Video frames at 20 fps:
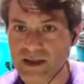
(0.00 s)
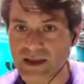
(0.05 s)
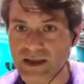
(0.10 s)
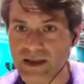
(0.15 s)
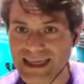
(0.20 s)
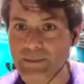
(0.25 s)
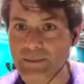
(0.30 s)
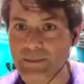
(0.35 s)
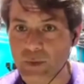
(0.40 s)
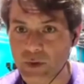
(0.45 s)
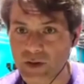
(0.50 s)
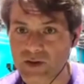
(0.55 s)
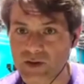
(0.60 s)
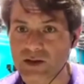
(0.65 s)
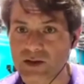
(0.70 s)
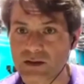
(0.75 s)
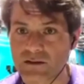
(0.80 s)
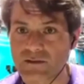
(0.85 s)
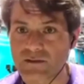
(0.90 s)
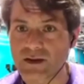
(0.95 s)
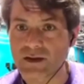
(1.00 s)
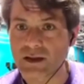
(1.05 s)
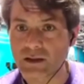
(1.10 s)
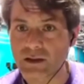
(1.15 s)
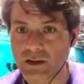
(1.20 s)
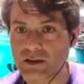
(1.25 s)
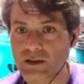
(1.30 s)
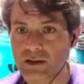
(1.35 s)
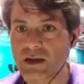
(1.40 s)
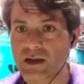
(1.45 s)
experts in the
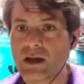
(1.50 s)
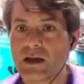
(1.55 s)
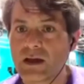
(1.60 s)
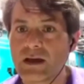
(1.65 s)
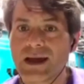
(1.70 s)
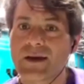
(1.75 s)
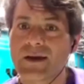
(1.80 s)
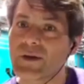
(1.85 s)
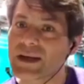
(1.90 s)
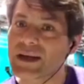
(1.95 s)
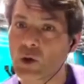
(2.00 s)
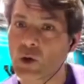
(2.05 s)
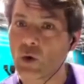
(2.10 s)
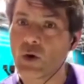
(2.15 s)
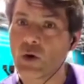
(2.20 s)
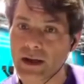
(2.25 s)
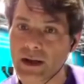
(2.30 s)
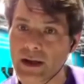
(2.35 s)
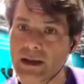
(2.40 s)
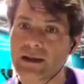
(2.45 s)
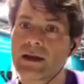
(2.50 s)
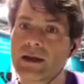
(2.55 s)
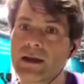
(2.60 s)
field are ignoring